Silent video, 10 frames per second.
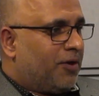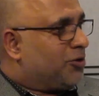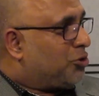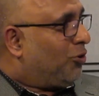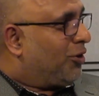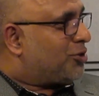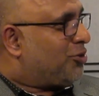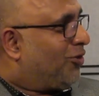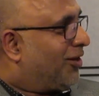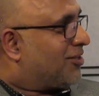jewelers.
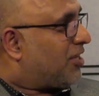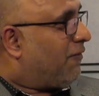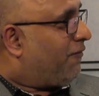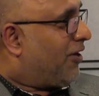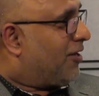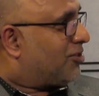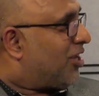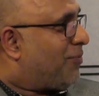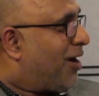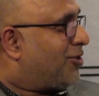You'll get the same feeling,
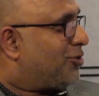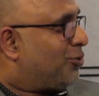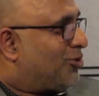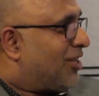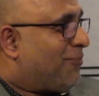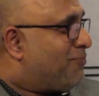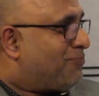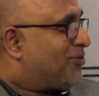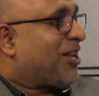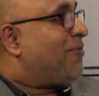same attitude, same.
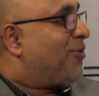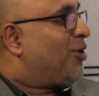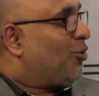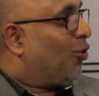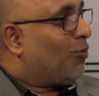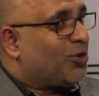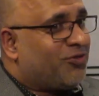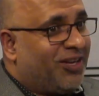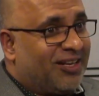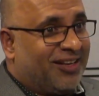You'll almost
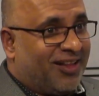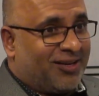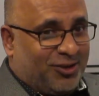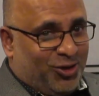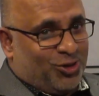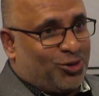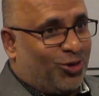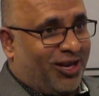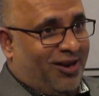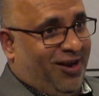feel that you saw
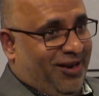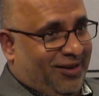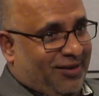that guy